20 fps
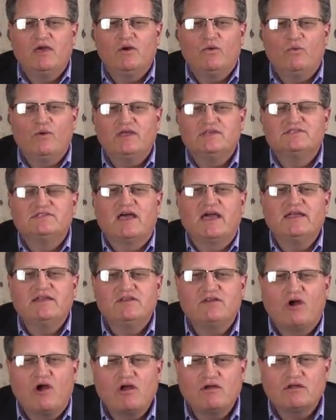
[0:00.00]
we assign
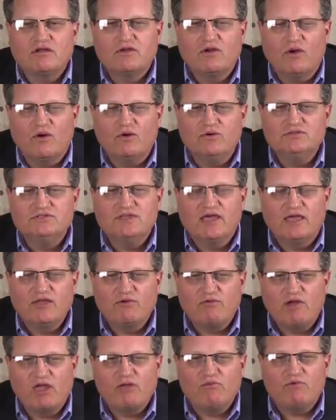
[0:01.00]
target codes and
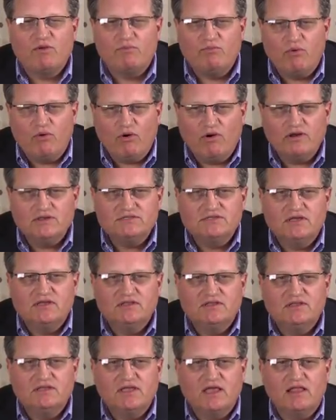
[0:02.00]
create reports
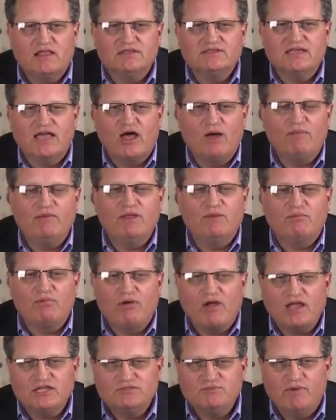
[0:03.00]
to tell us how many
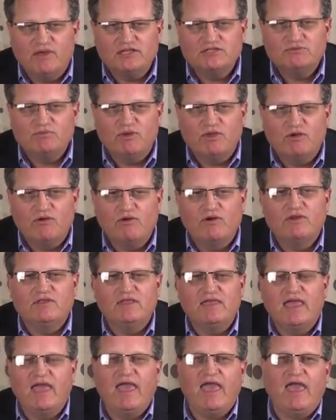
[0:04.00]
prospects we
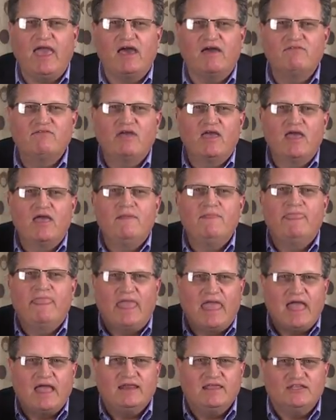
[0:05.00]
currently have
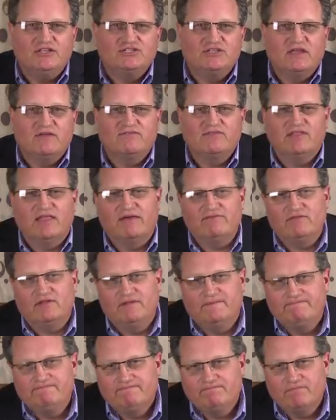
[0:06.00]
at each gift level.
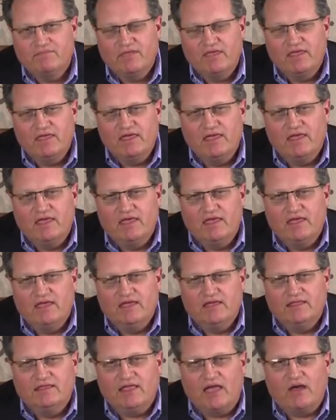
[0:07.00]

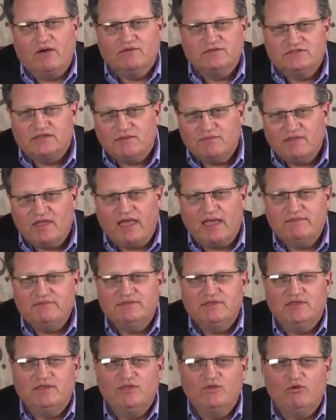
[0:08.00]
Now,
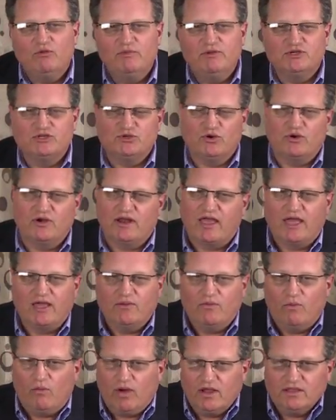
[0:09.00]
sometimes you'll be short
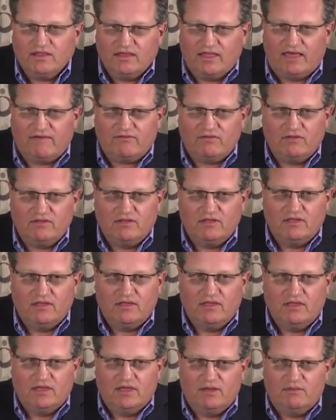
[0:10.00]
at one level,
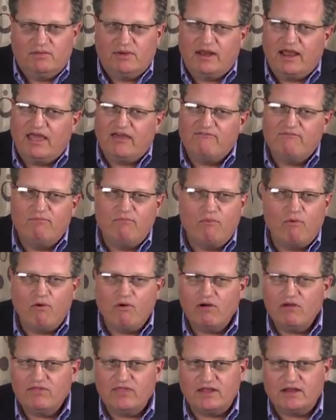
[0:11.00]
but have
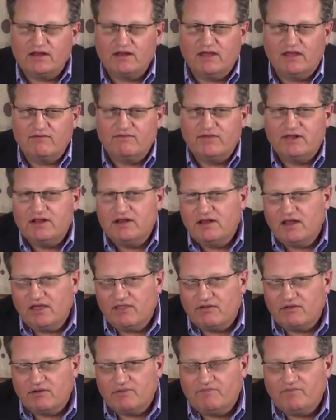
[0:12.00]
more than enough in
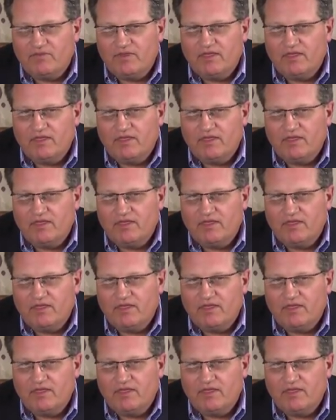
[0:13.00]
another.